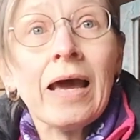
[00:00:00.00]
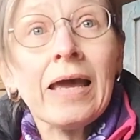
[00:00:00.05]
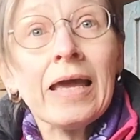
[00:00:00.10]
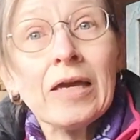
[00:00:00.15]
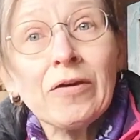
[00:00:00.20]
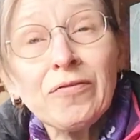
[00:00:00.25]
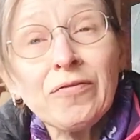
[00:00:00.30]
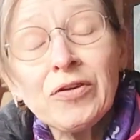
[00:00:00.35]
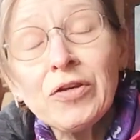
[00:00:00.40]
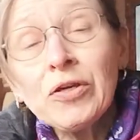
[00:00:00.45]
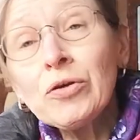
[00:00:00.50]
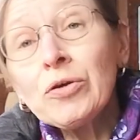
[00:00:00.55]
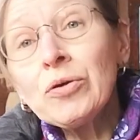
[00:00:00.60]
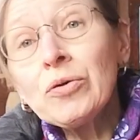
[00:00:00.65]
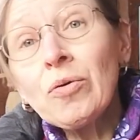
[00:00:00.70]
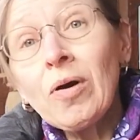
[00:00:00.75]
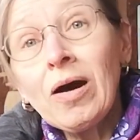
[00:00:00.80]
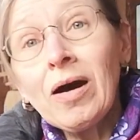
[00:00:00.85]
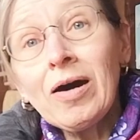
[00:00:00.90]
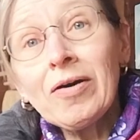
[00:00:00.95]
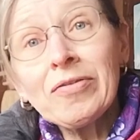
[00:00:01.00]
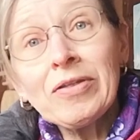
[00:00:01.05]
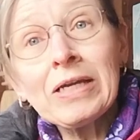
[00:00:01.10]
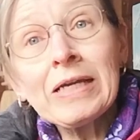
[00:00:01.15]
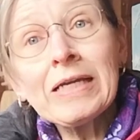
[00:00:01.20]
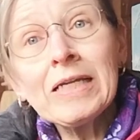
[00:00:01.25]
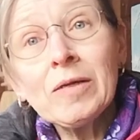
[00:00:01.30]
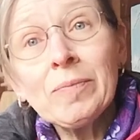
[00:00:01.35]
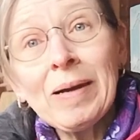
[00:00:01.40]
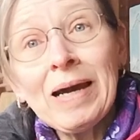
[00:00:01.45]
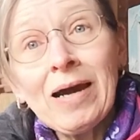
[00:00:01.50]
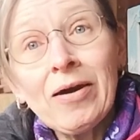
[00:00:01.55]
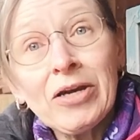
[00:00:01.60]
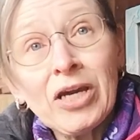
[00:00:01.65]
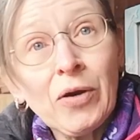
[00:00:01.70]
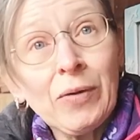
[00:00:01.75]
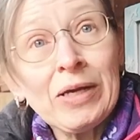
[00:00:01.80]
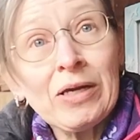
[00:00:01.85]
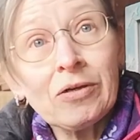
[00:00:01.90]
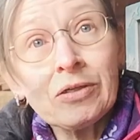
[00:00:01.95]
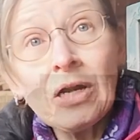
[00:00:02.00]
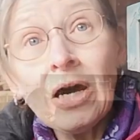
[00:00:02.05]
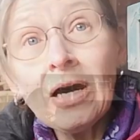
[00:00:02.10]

If you are thinking about going on